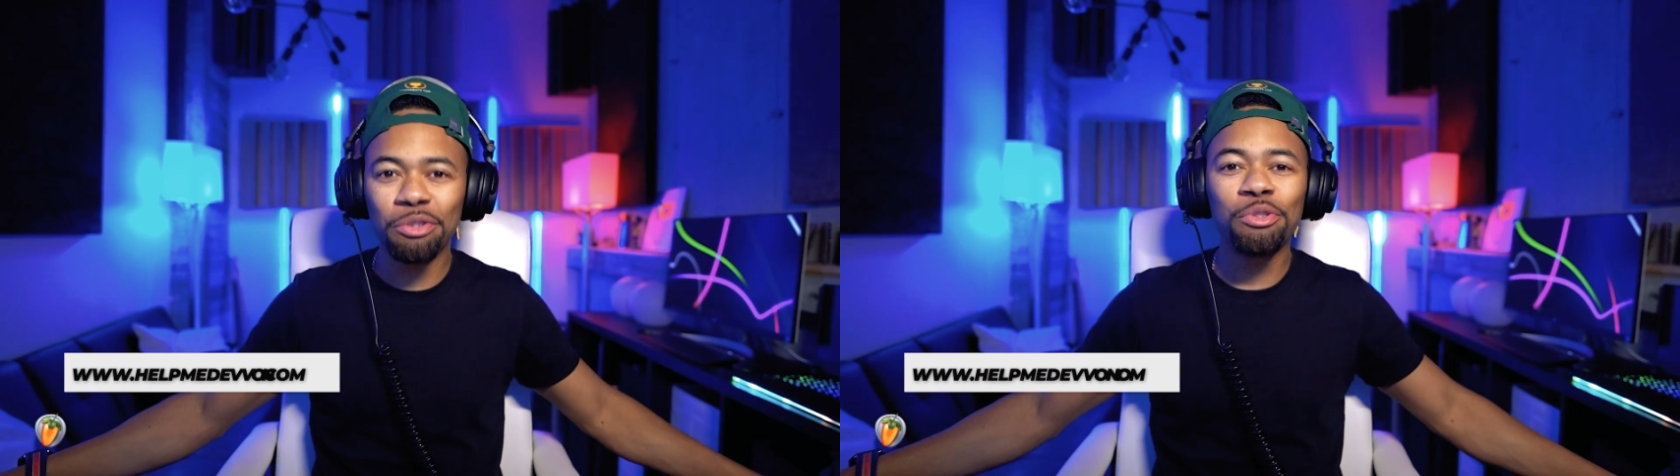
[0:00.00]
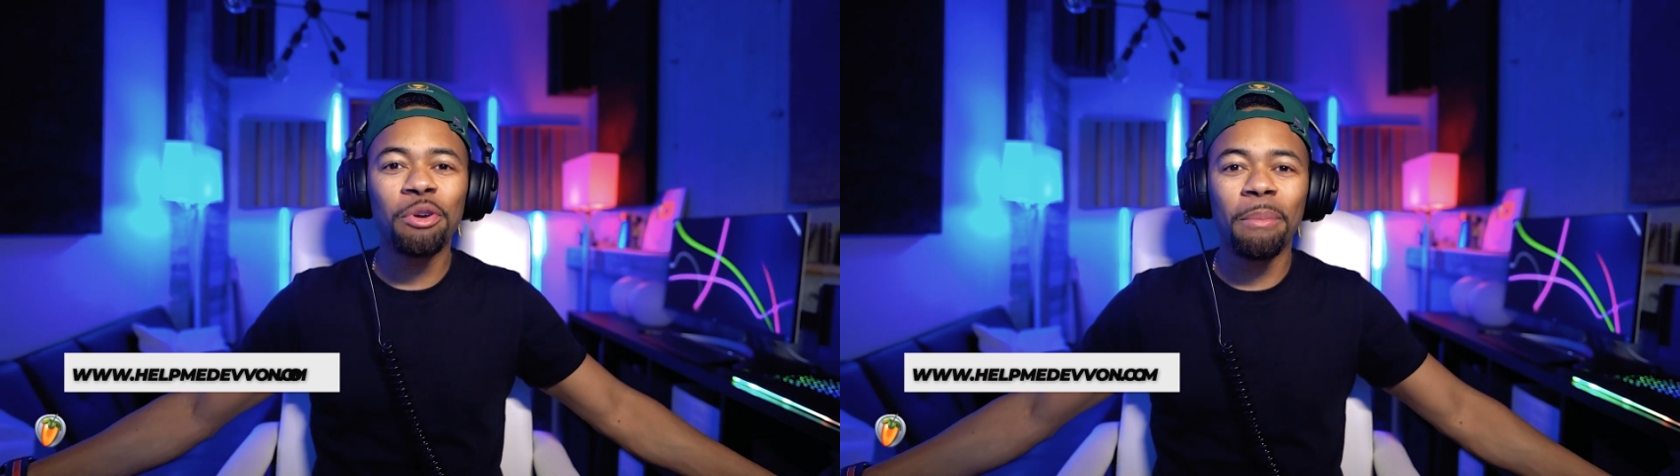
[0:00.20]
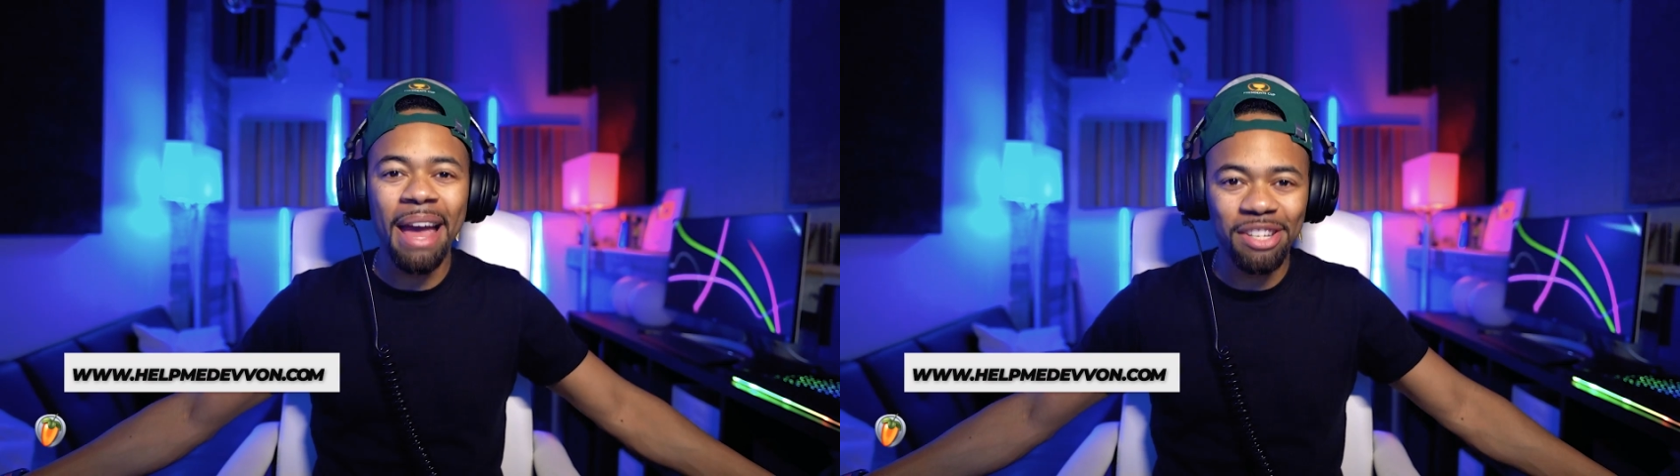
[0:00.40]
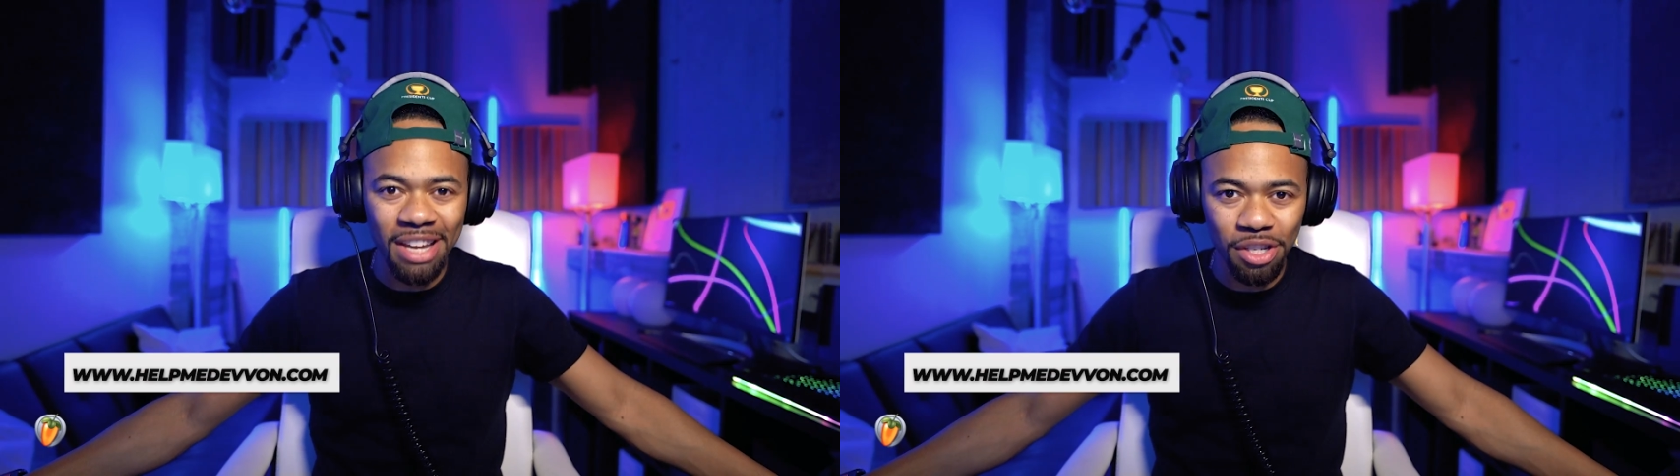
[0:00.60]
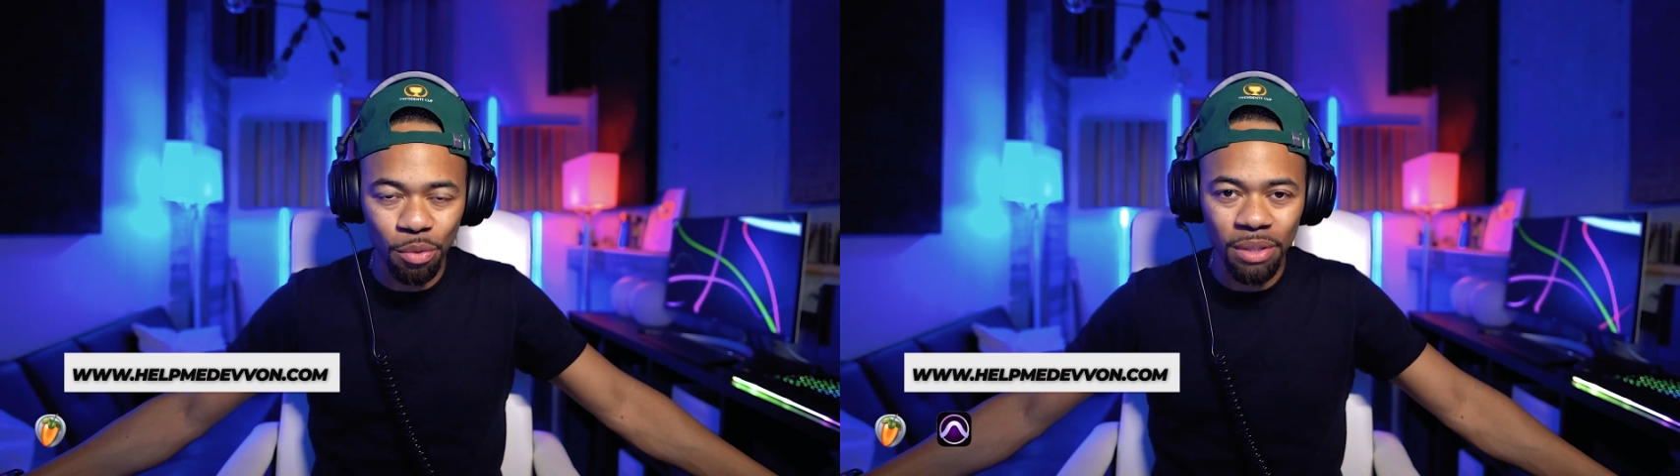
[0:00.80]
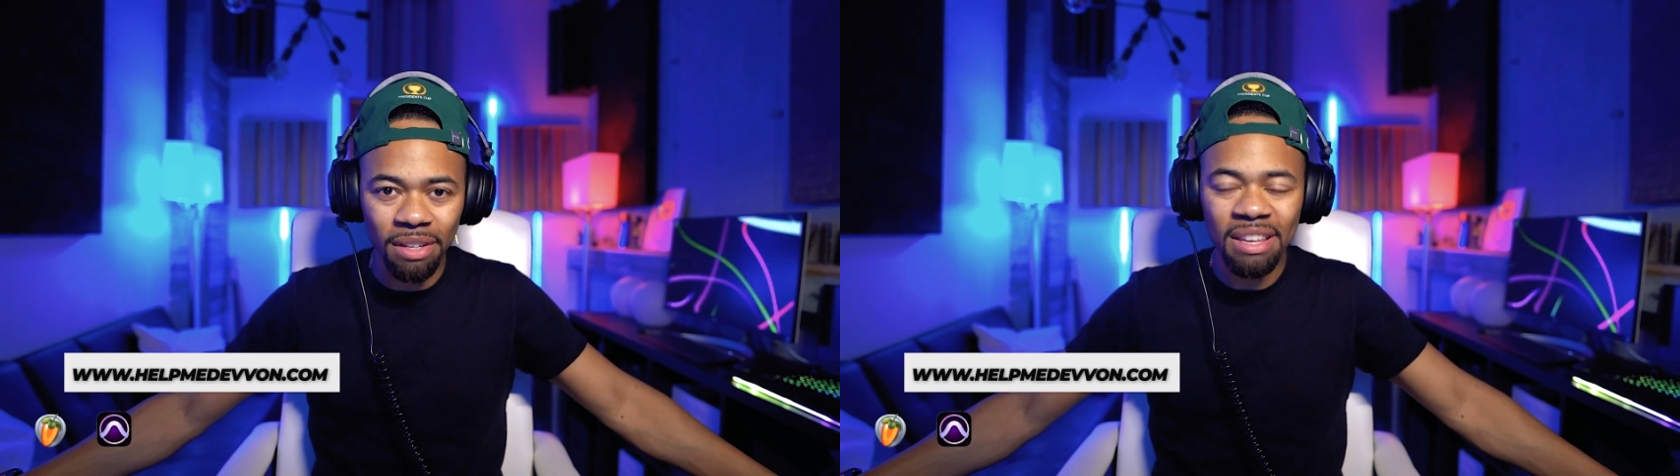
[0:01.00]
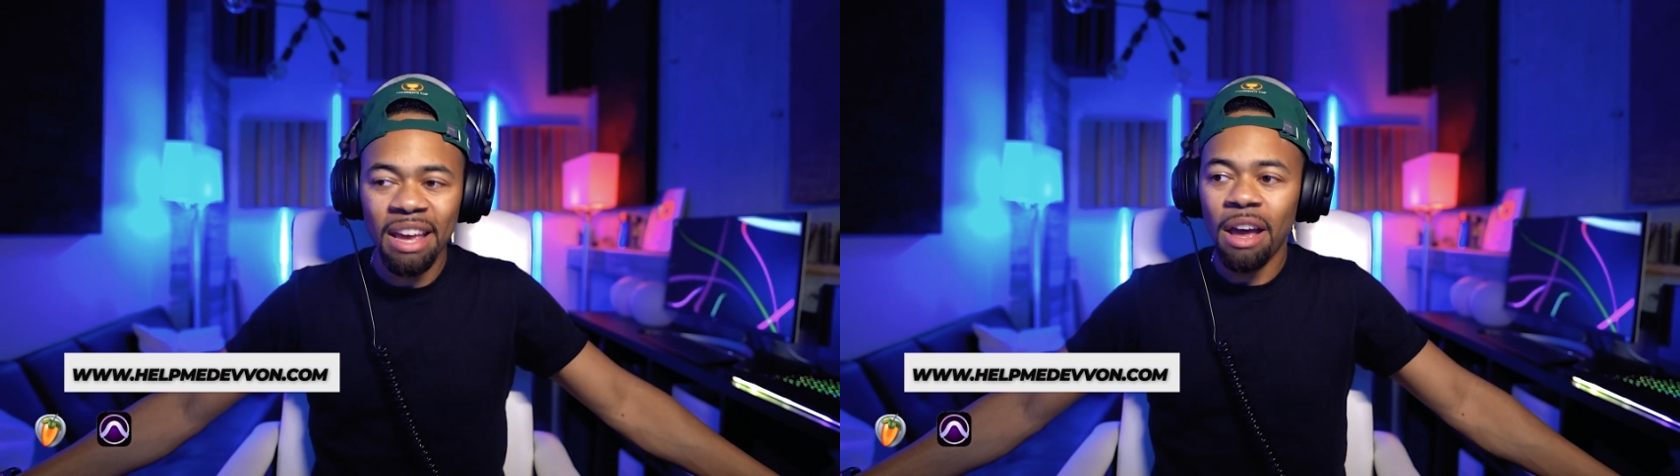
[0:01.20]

Use your imagination with this.